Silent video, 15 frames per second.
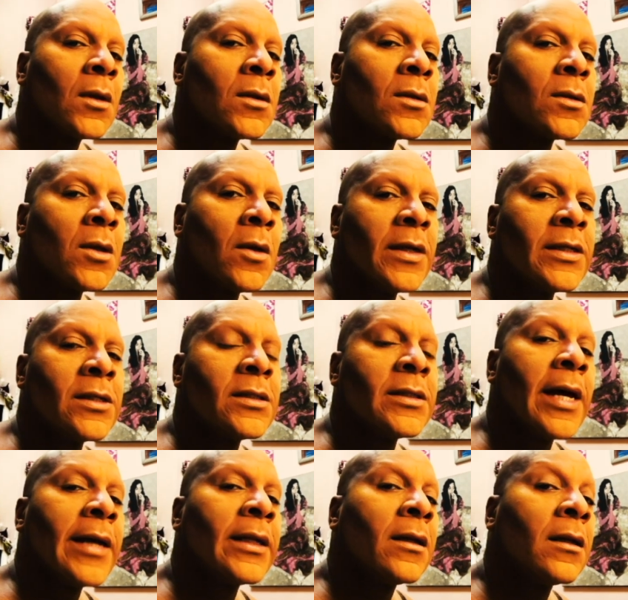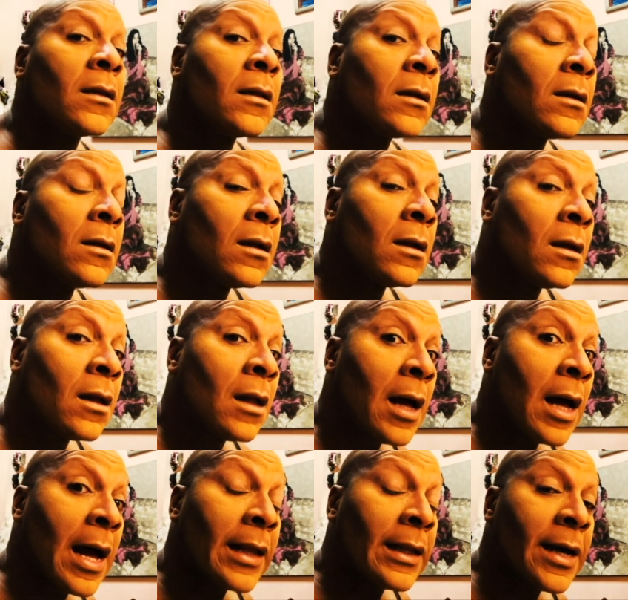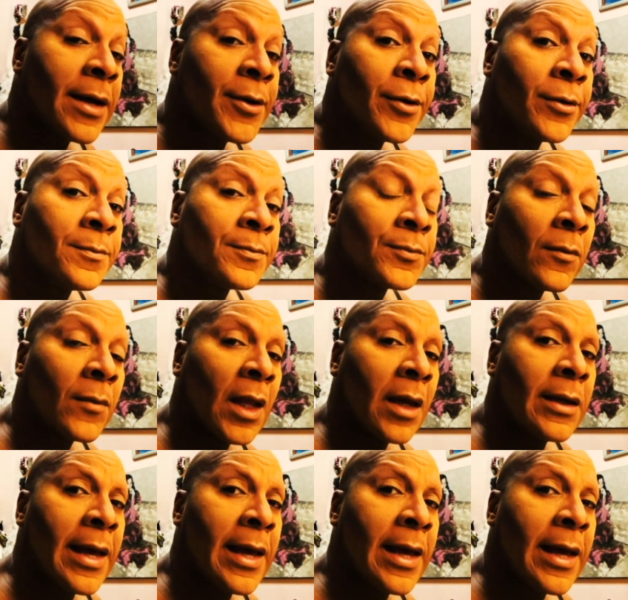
So I just added a little eyeliner, and